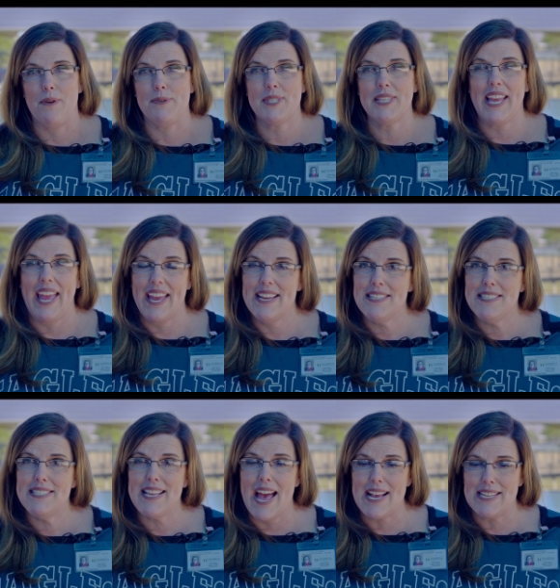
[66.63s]
those
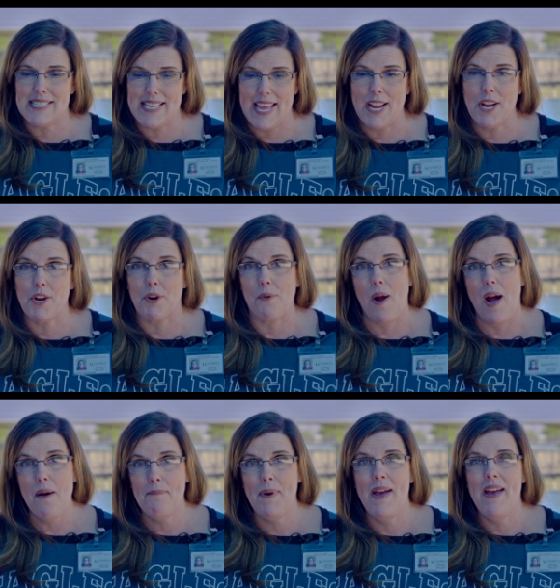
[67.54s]
kids as they grew
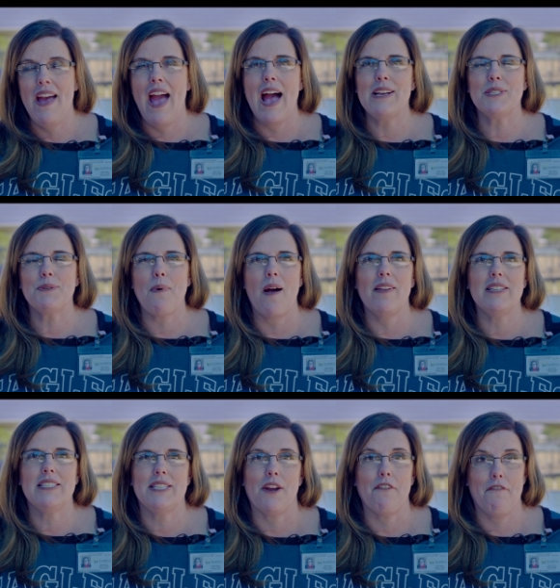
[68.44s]
up, as well
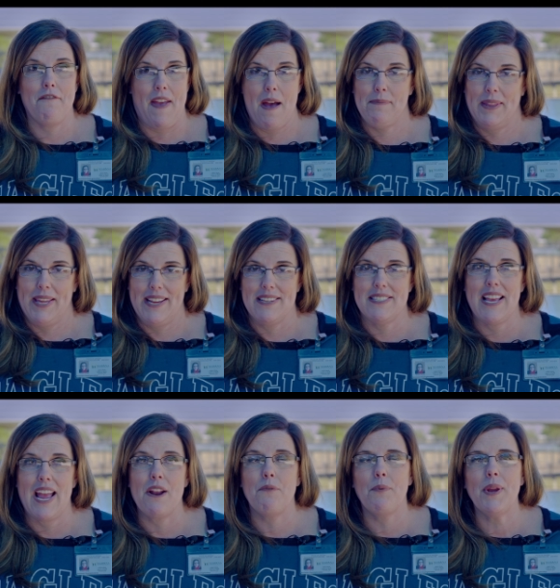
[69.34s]
as their families,
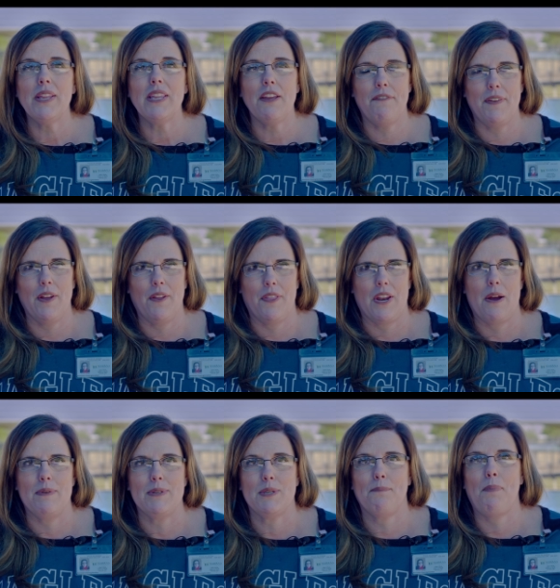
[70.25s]
and really feel that
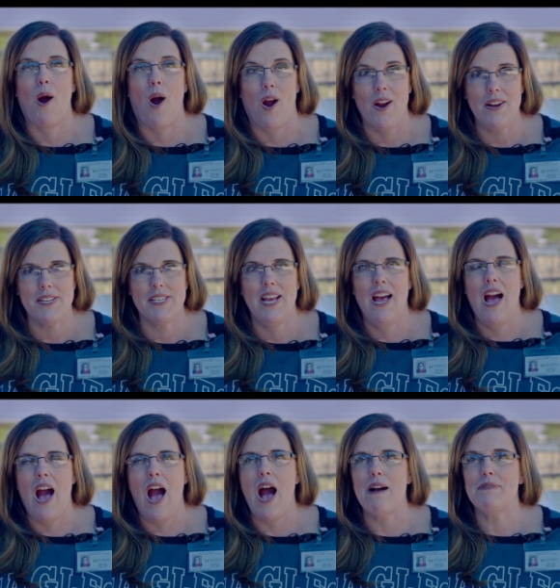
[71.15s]
I was a part
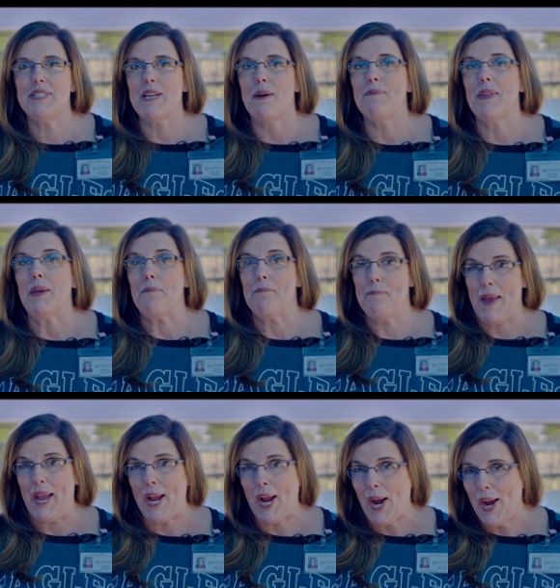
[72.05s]
of something
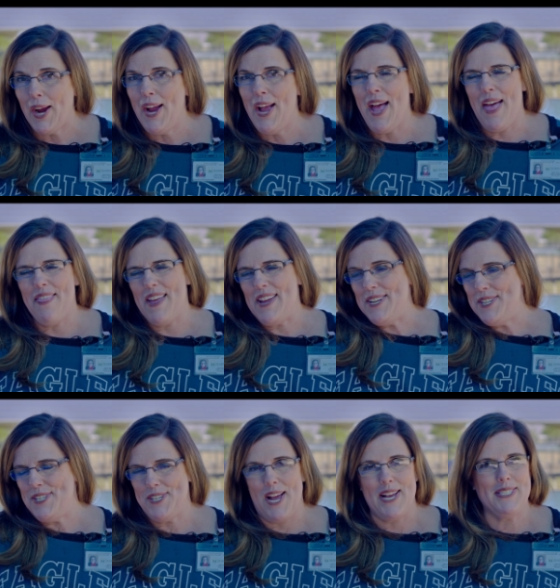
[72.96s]
bigger than
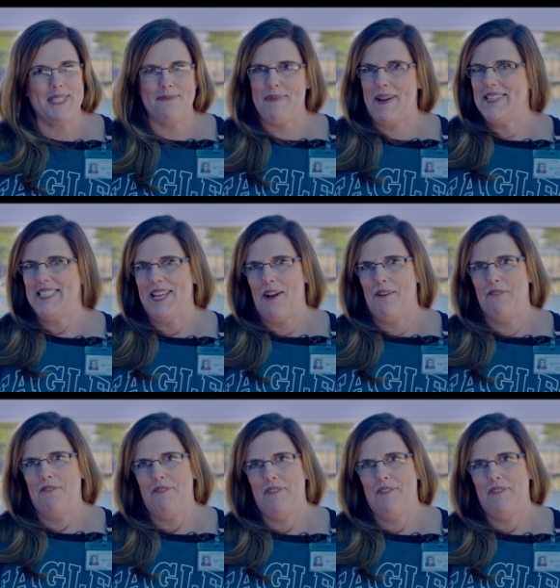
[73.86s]
just myself.